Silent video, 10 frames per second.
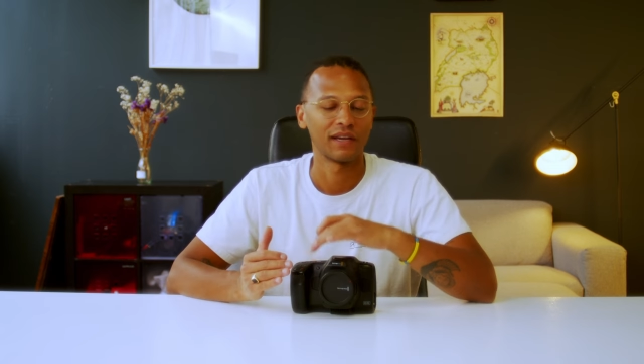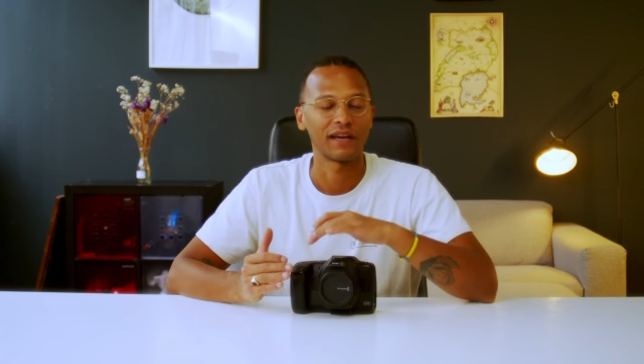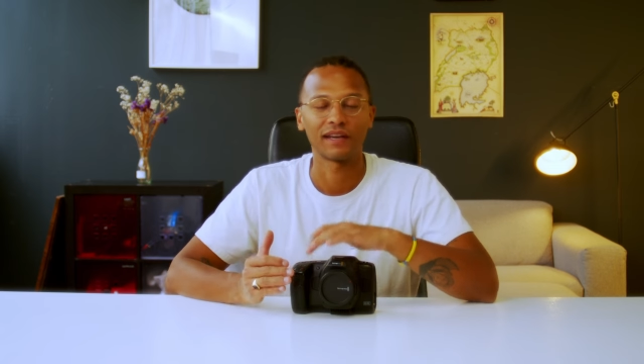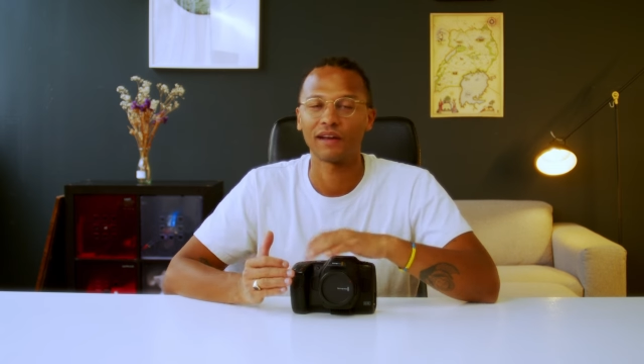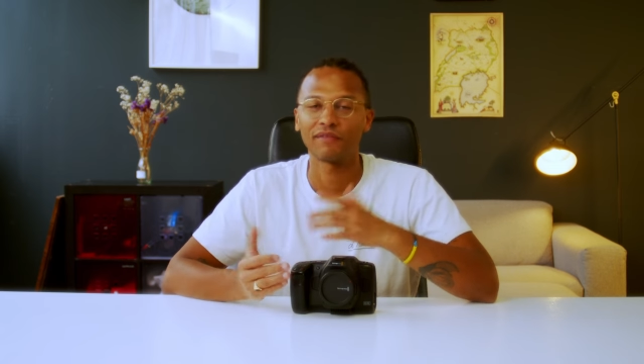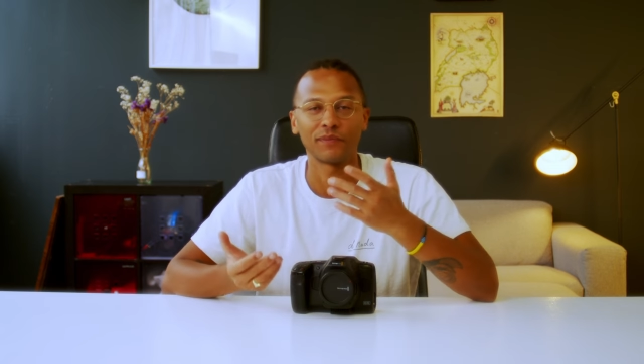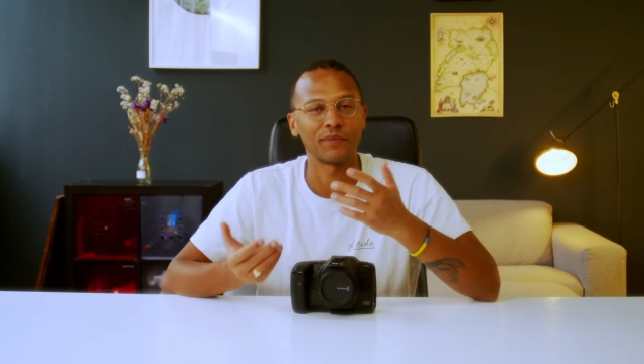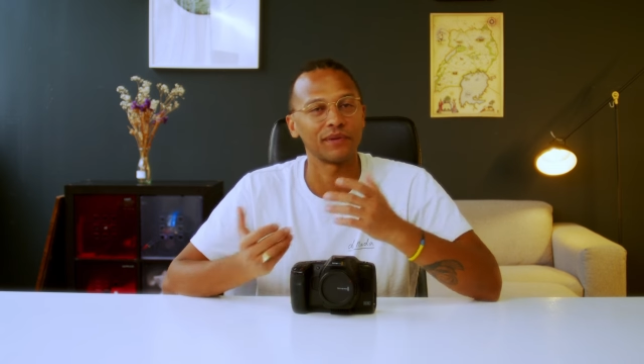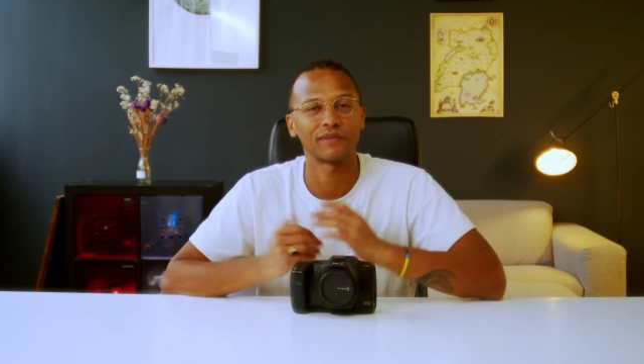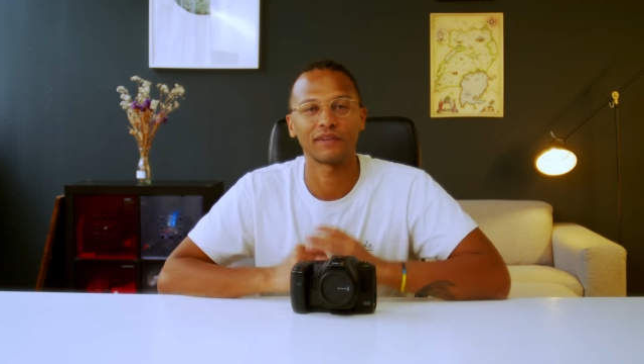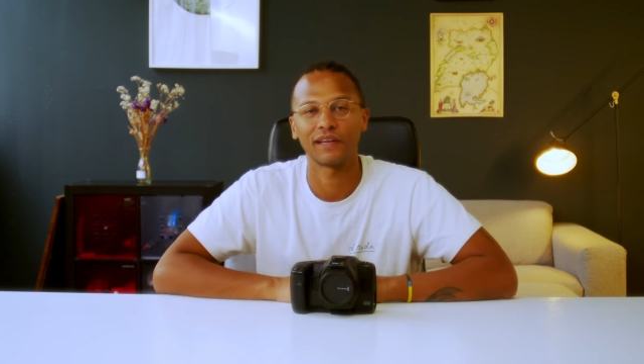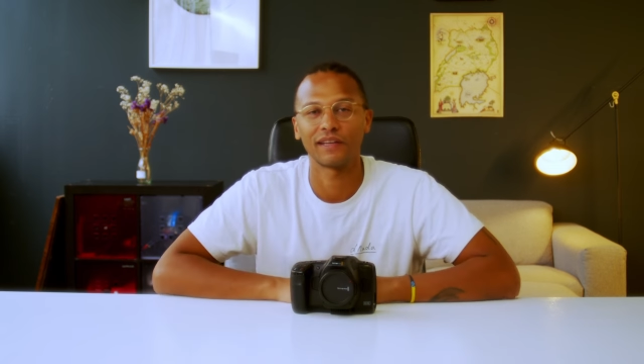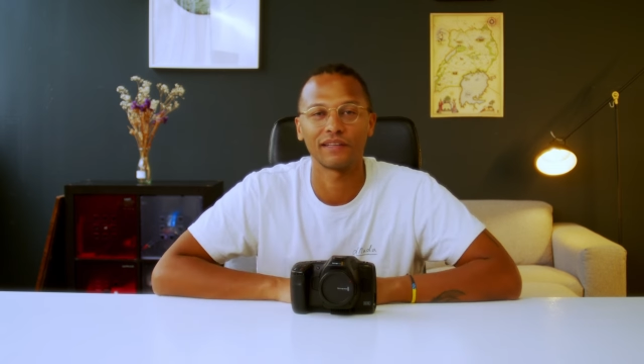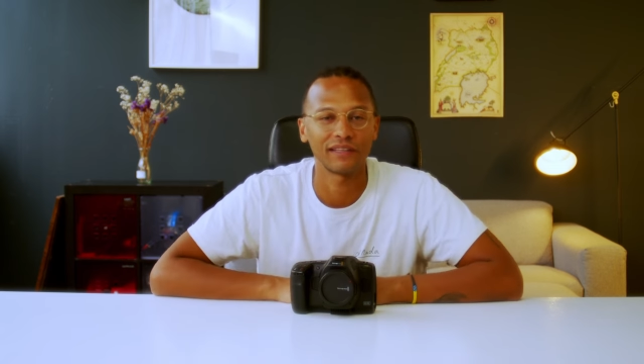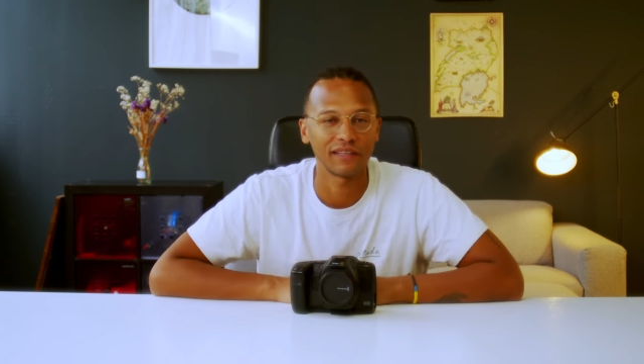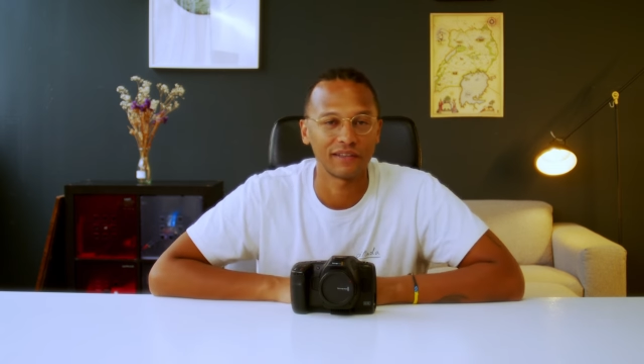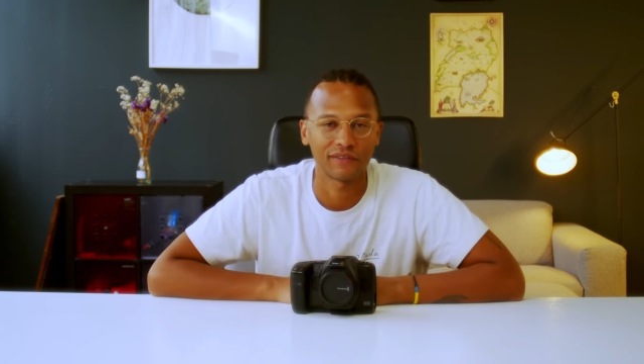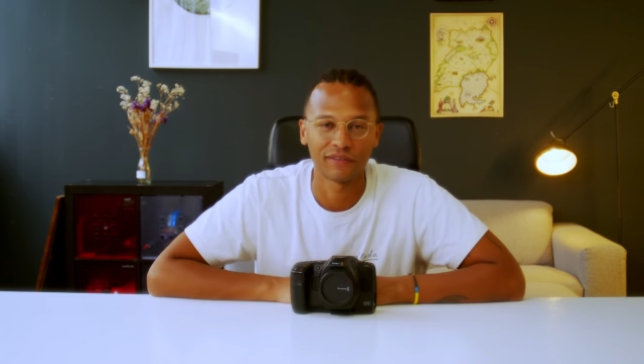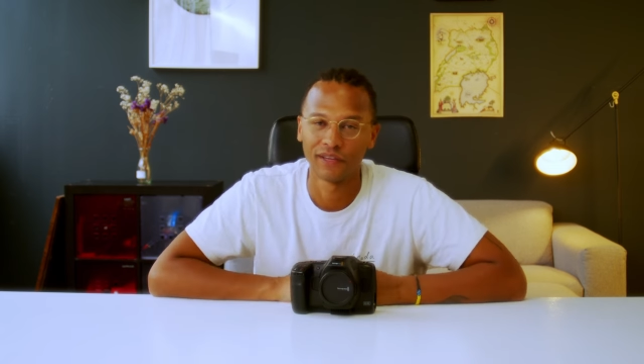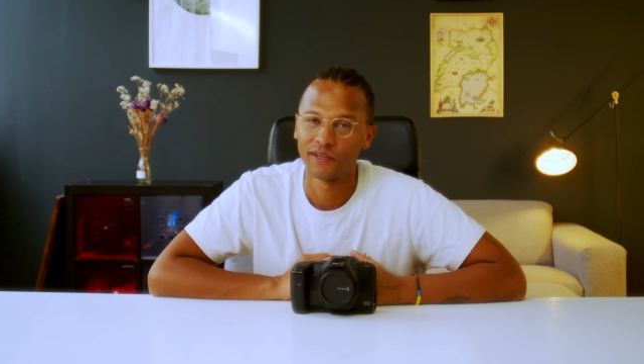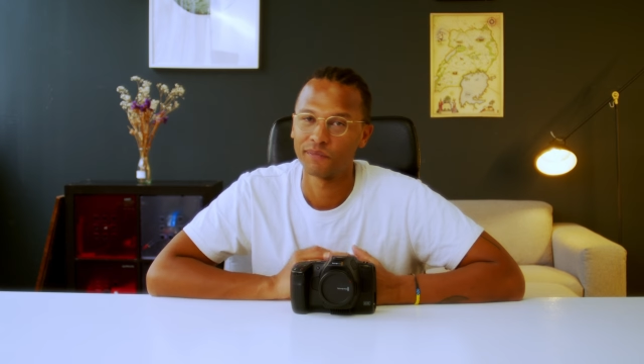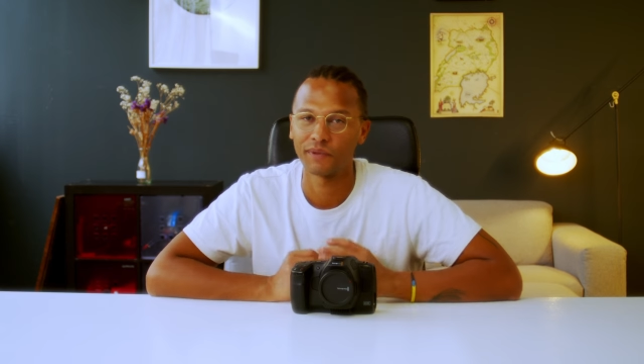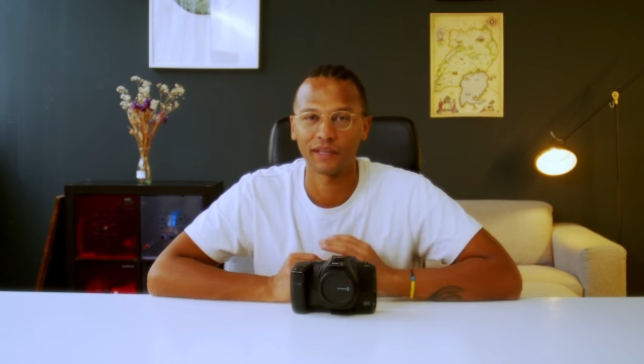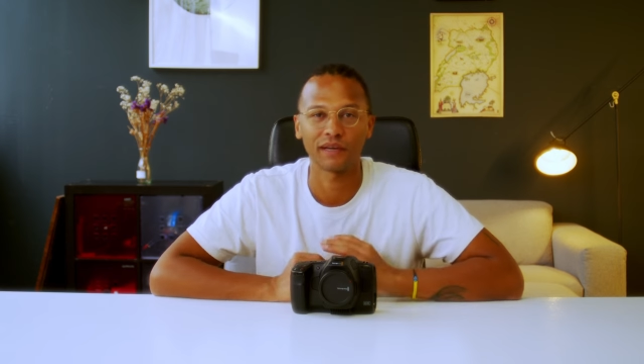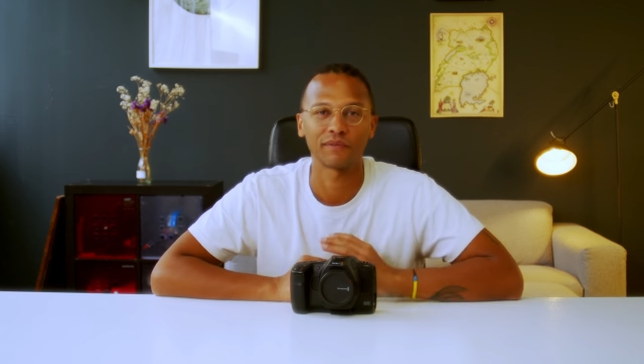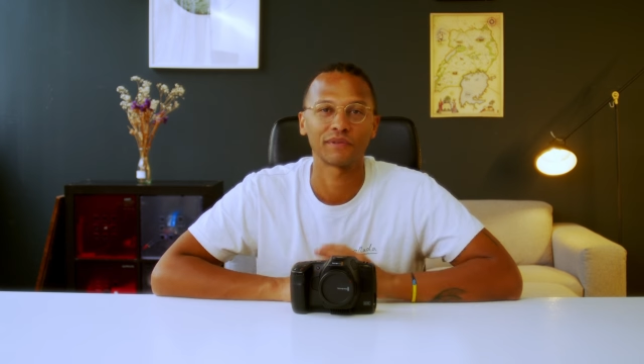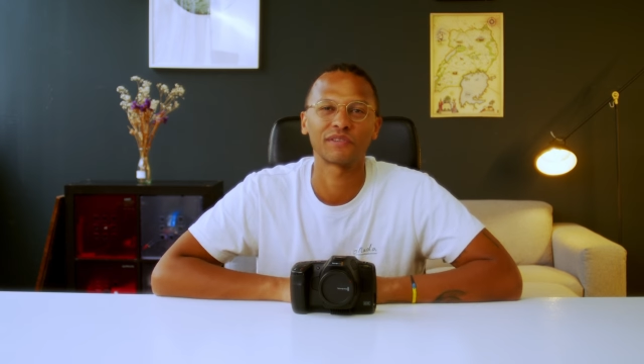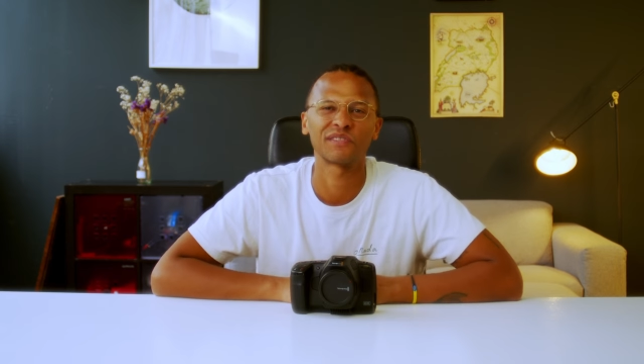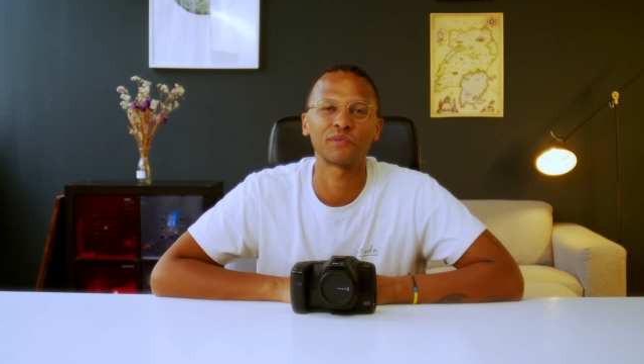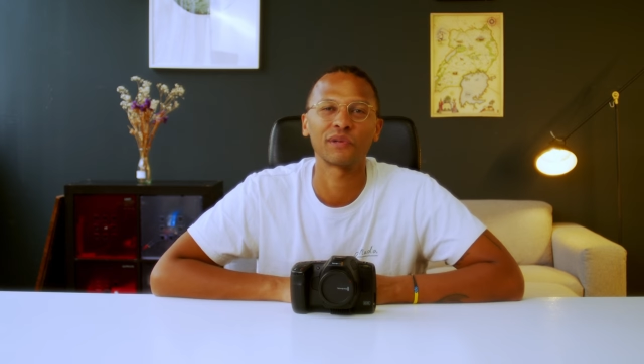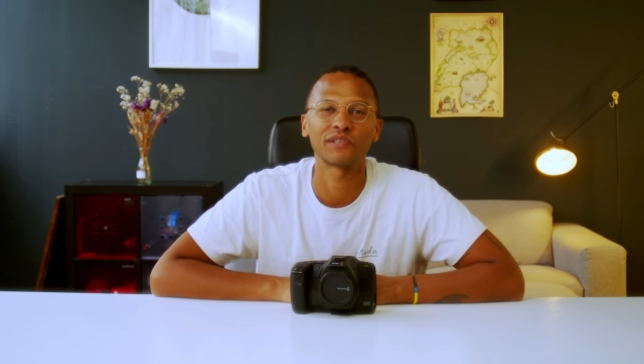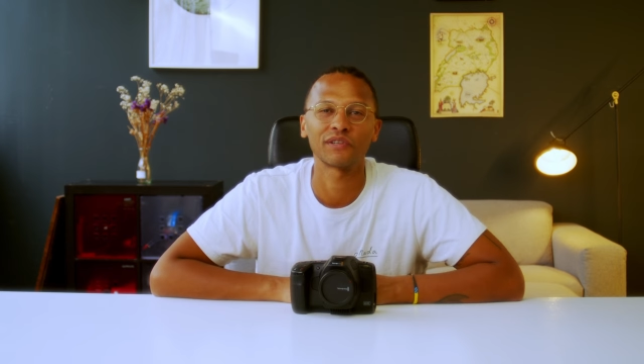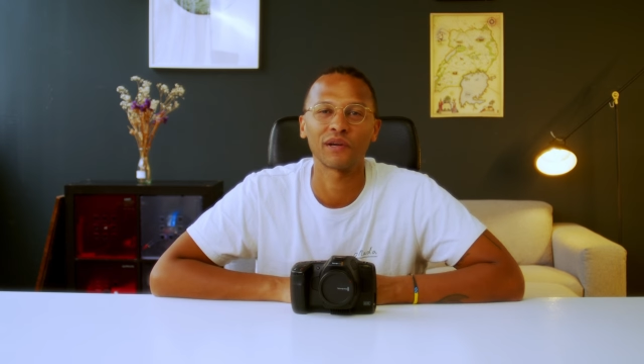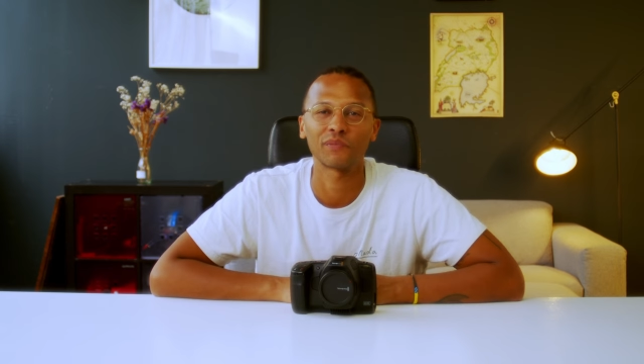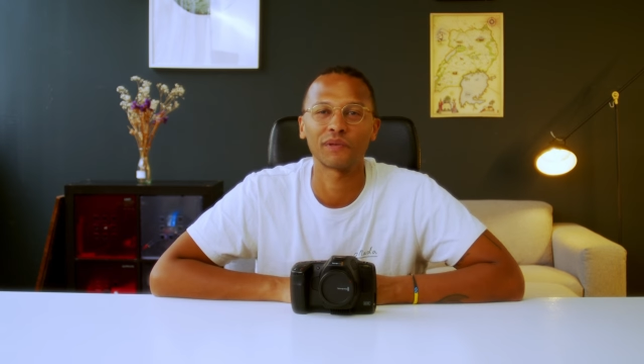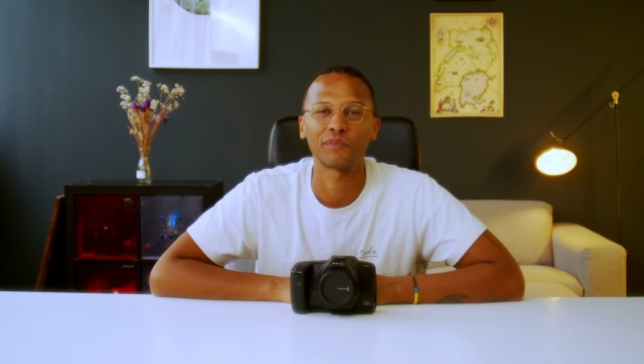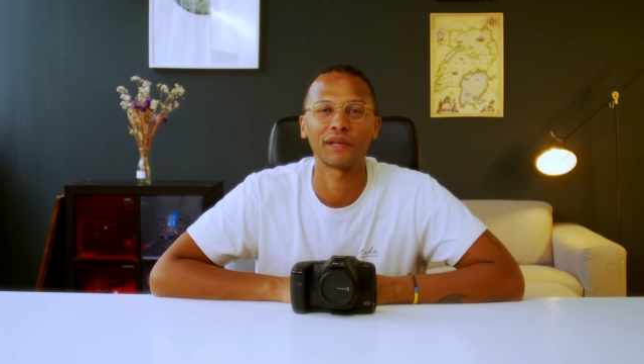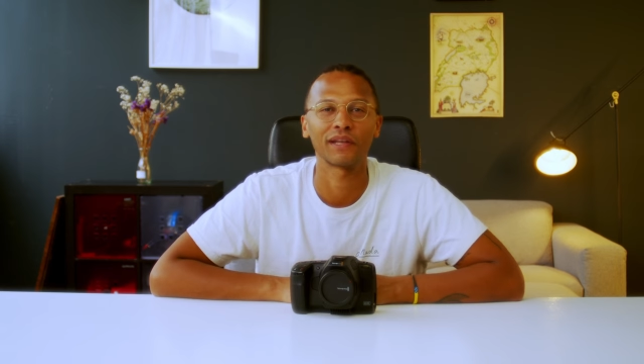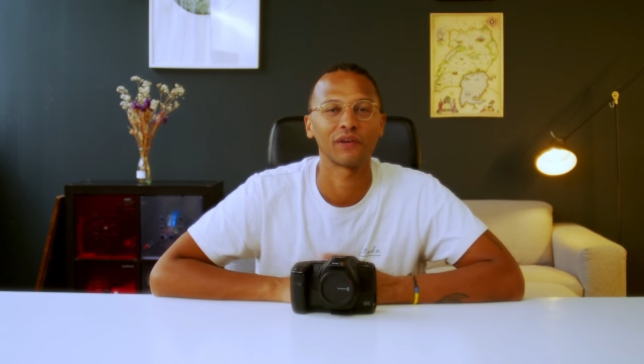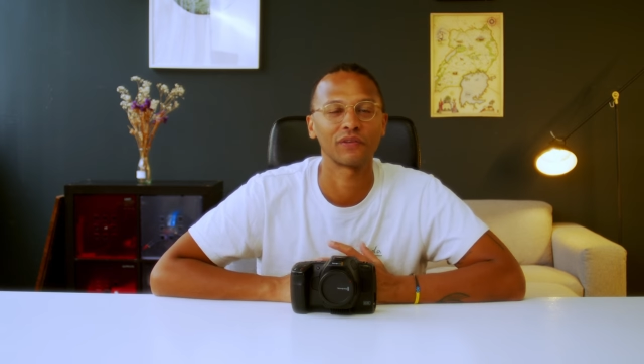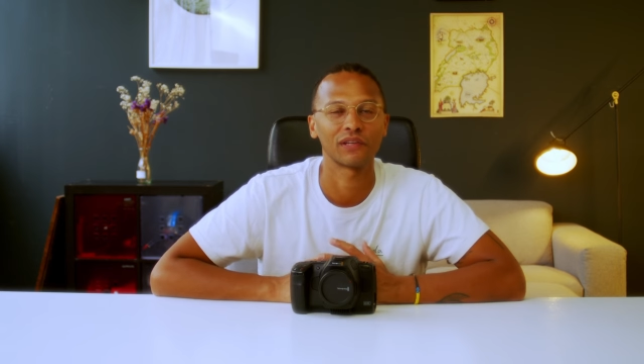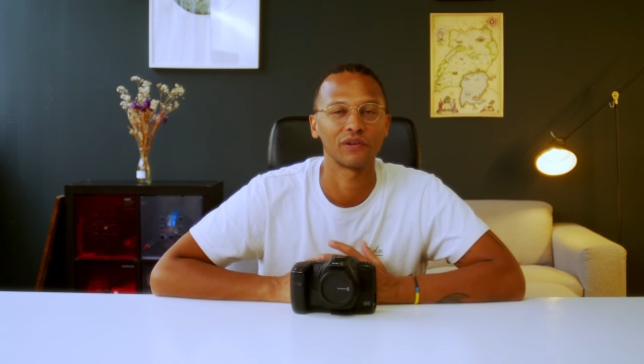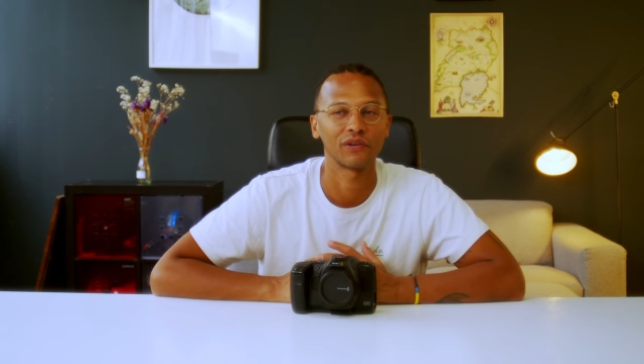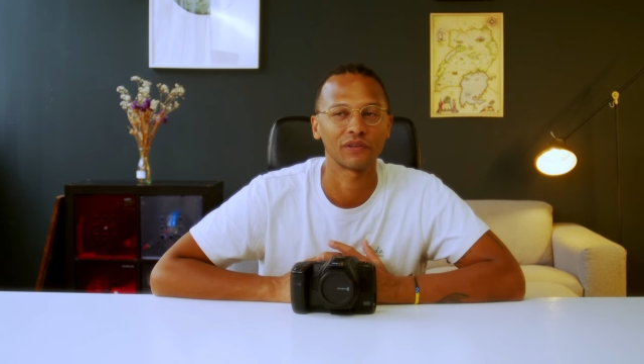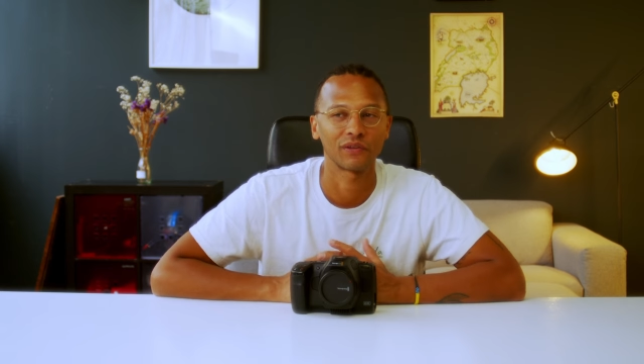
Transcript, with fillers: And having built-in NDs, being able to switch up depending on the look,